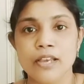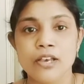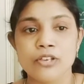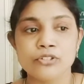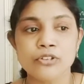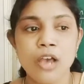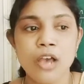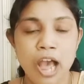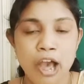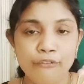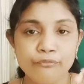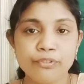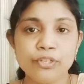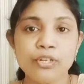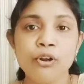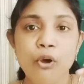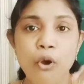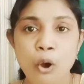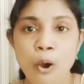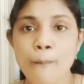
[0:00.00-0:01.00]
So after
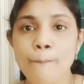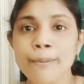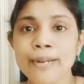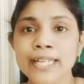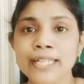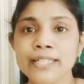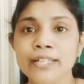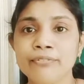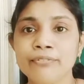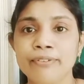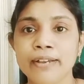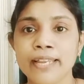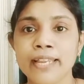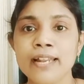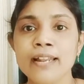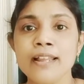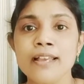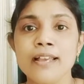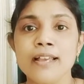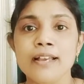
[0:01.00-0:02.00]
opening the
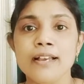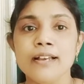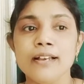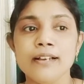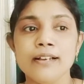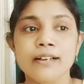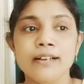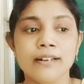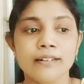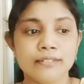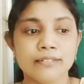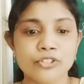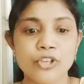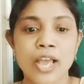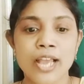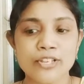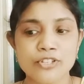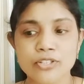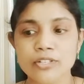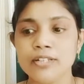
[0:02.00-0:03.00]
file, so
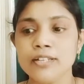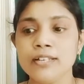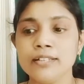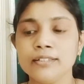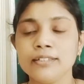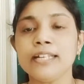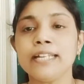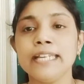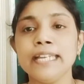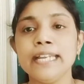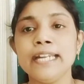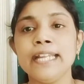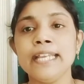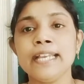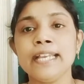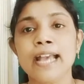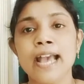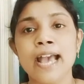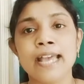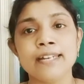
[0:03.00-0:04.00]
actually the
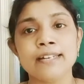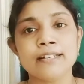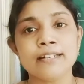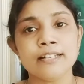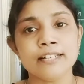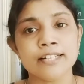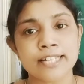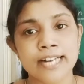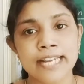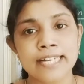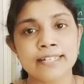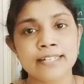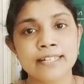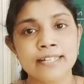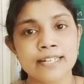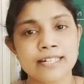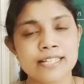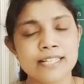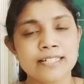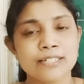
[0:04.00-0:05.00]
reading and writing,
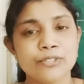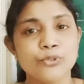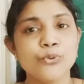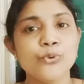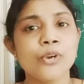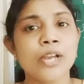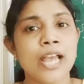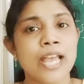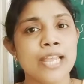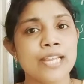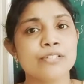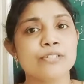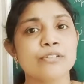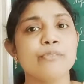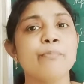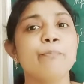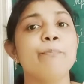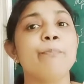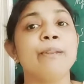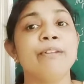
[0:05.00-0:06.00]
it's a two kinds
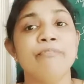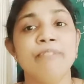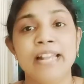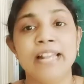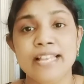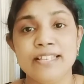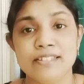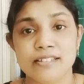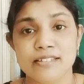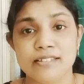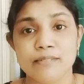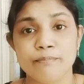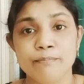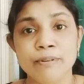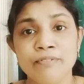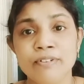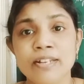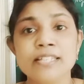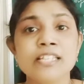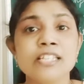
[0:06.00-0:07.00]
of privileges.
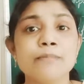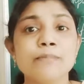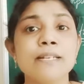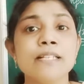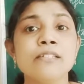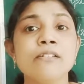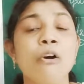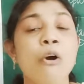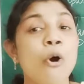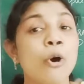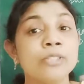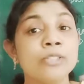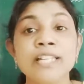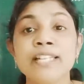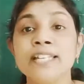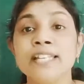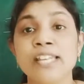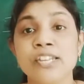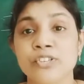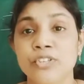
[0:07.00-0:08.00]
Privileges means
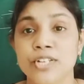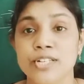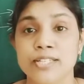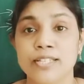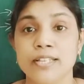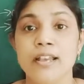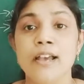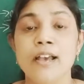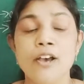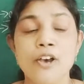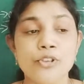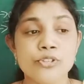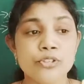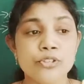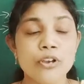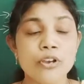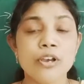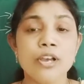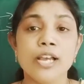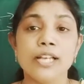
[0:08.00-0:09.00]
authentications.
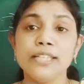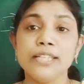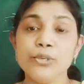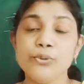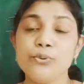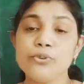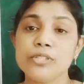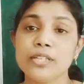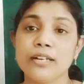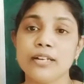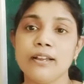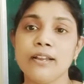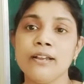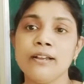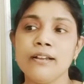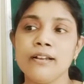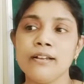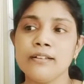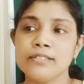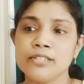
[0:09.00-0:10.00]
So the
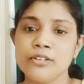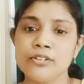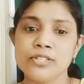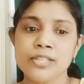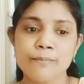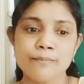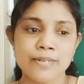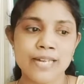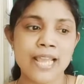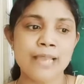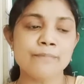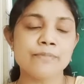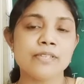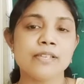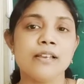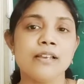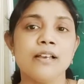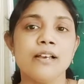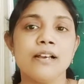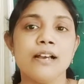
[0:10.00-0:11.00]
user, so sometimes
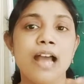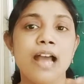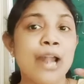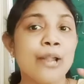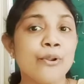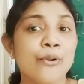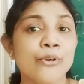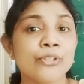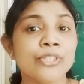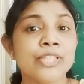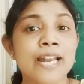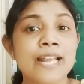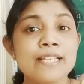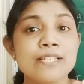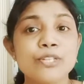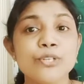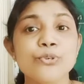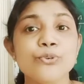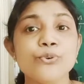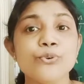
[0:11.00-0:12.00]

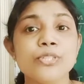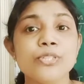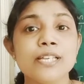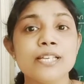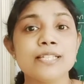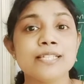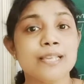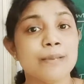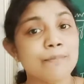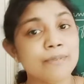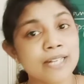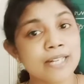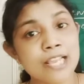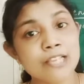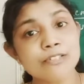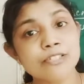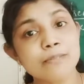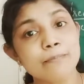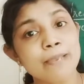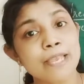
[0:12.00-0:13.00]
unauthorized users,
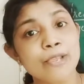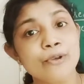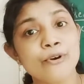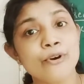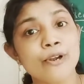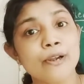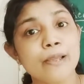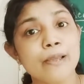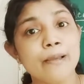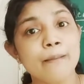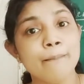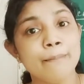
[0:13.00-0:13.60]
sometimes may or